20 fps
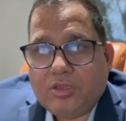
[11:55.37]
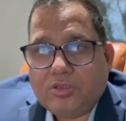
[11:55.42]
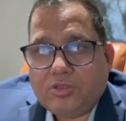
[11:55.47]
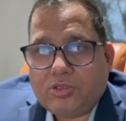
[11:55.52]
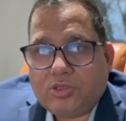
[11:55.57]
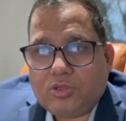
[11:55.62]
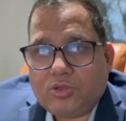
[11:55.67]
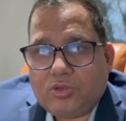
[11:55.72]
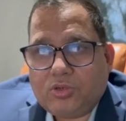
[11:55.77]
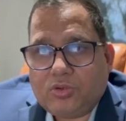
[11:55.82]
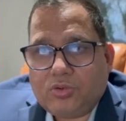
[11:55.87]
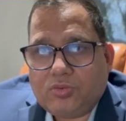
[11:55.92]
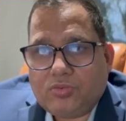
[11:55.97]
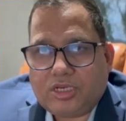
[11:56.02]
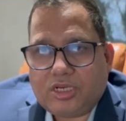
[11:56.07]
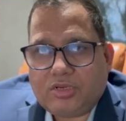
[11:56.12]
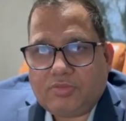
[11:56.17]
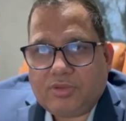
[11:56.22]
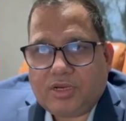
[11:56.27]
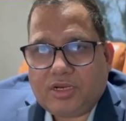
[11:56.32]
so
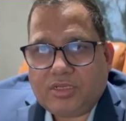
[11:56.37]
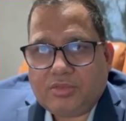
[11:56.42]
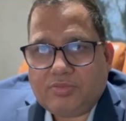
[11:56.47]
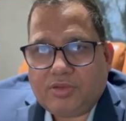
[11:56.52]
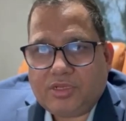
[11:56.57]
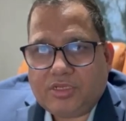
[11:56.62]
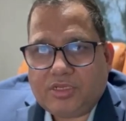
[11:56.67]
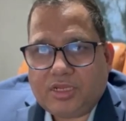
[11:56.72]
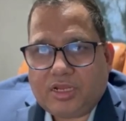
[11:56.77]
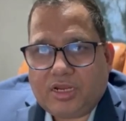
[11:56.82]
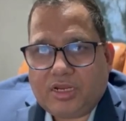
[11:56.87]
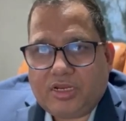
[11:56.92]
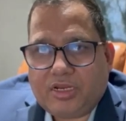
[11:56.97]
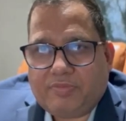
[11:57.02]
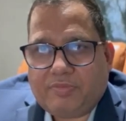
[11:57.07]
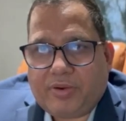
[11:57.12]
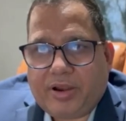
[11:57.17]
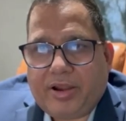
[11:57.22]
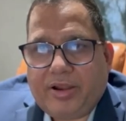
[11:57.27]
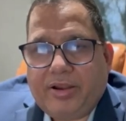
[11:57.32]
treatment is basically
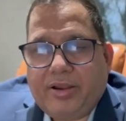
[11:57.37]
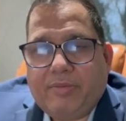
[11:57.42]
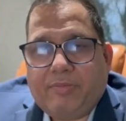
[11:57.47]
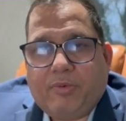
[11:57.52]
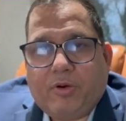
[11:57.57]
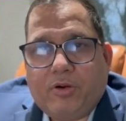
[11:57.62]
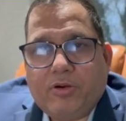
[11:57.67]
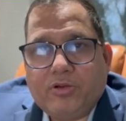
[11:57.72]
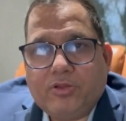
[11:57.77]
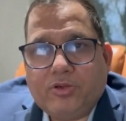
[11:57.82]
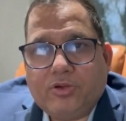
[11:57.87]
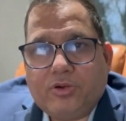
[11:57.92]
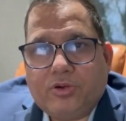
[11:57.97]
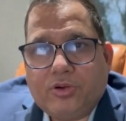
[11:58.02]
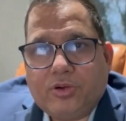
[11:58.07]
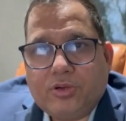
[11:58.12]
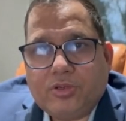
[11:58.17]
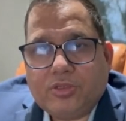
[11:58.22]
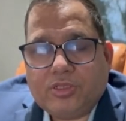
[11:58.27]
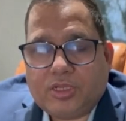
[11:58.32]
depend upon your
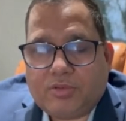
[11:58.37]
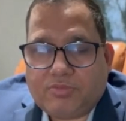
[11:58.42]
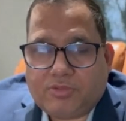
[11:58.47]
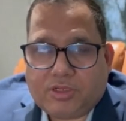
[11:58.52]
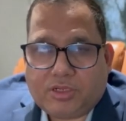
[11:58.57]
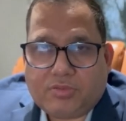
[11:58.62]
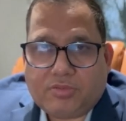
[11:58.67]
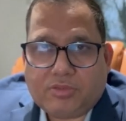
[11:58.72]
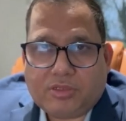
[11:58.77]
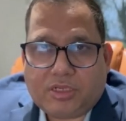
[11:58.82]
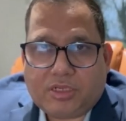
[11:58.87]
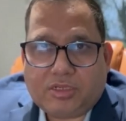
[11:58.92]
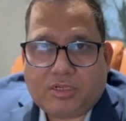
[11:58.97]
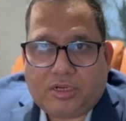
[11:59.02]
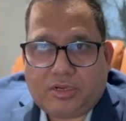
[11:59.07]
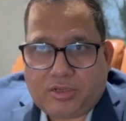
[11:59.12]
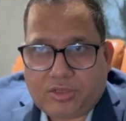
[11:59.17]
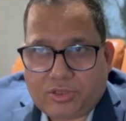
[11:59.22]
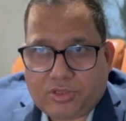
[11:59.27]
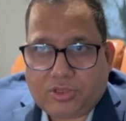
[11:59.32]
symptoms and
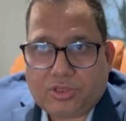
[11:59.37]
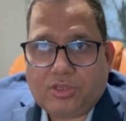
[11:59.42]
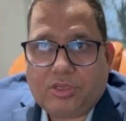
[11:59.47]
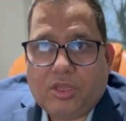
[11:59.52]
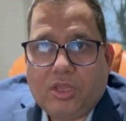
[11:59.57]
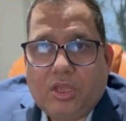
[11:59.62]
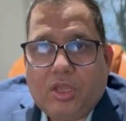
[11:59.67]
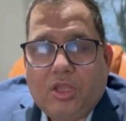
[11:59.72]
condition,